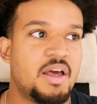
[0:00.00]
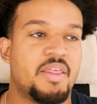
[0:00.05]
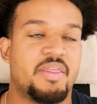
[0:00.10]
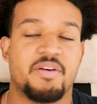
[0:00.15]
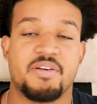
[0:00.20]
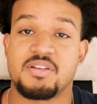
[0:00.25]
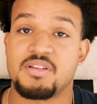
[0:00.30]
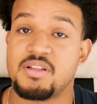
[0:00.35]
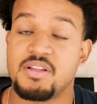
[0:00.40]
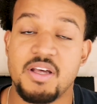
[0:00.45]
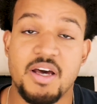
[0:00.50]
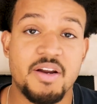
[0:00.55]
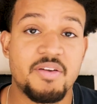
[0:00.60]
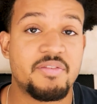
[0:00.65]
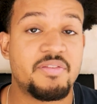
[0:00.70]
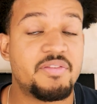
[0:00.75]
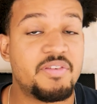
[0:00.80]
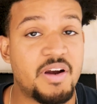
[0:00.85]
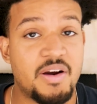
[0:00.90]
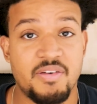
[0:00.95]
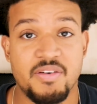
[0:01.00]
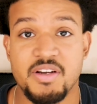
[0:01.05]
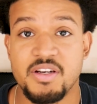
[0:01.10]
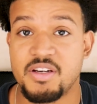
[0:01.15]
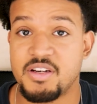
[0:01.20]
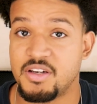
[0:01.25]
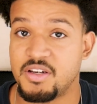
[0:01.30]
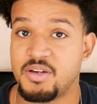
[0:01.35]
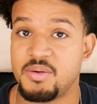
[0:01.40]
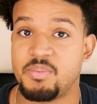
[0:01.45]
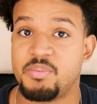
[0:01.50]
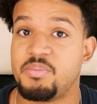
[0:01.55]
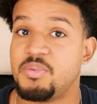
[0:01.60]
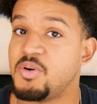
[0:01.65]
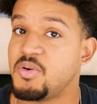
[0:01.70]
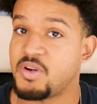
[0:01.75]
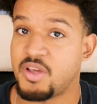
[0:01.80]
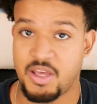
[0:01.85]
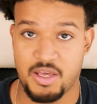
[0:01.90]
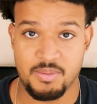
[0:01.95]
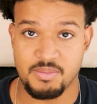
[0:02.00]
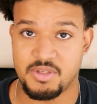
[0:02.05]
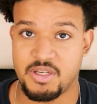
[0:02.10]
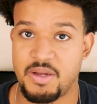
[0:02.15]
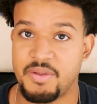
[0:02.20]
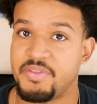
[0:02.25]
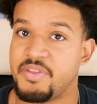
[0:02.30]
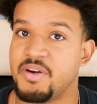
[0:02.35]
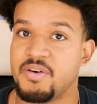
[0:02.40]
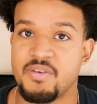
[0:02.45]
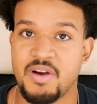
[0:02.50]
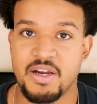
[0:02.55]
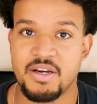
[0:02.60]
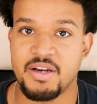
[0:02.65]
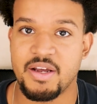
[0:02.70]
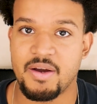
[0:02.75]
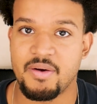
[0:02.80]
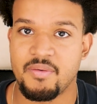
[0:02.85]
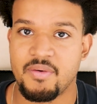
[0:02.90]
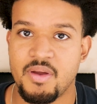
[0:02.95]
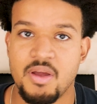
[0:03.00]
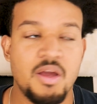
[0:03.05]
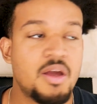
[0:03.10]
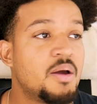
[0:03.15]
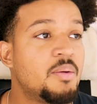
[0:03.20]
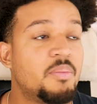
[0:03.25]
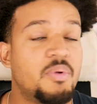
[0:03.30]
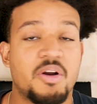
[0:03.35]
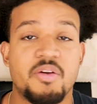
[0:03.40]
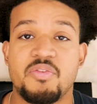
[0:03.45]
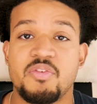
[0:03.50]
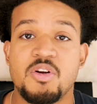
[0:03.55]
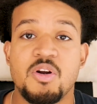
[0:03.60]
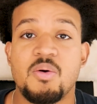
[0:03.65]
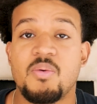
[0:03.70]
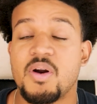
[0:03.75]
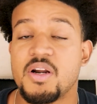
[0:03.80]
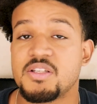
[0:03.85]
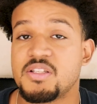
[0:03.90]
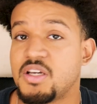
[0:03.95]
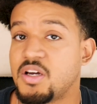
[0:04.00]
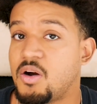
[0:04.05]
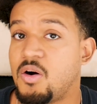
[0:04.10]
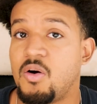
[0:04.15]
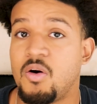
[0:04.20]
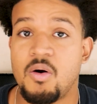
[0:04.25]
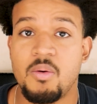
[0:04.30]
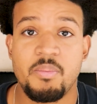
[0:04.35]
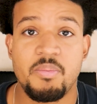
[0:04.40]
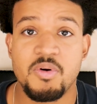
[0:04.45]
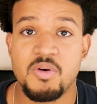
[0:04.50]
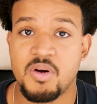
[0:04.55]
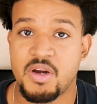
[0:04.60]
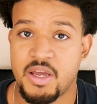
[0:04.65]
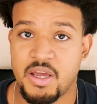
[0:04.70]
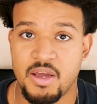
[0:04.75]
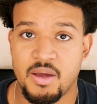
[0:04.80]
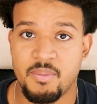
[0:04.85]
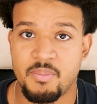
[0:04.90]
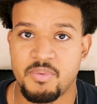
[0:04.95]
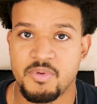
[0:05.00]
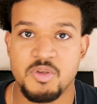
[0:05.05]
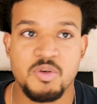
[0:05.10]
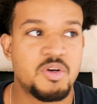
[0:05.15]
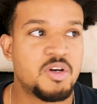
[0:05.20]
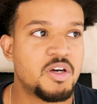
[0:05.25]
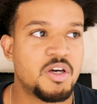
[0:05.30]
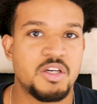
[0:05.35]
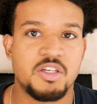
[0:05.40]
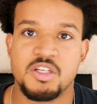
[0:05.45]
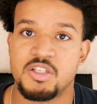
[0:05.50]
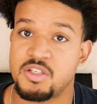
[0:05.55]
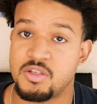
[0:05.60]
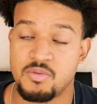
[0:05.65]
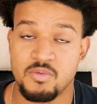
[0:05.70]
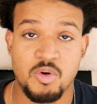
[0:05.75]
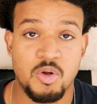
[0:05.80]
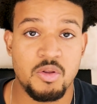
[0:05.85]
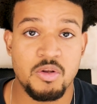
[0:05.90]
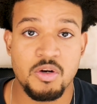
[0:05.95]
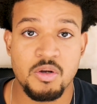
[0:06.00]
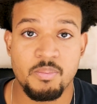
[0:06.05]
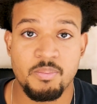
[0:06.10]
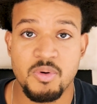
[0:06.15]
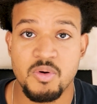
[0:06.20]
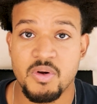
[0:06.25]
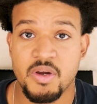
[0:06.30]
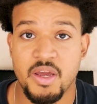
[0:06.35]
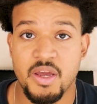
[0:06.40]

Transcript: there's a lot of very good boot camps out there right now. But if you don't want to take a whole boot camp, you could just enroll in a boot